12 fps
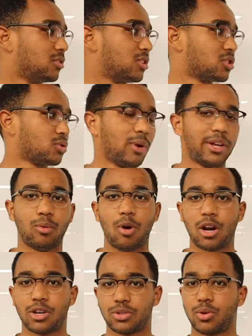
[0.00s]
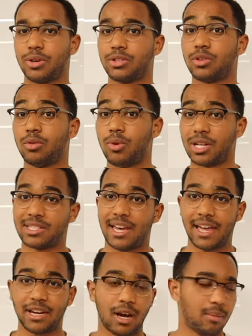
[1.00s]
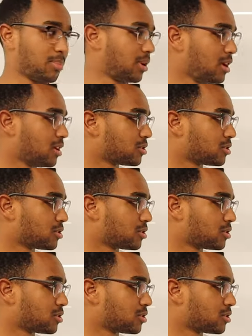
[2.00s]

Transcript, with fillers: this is where the water is going to want to end up.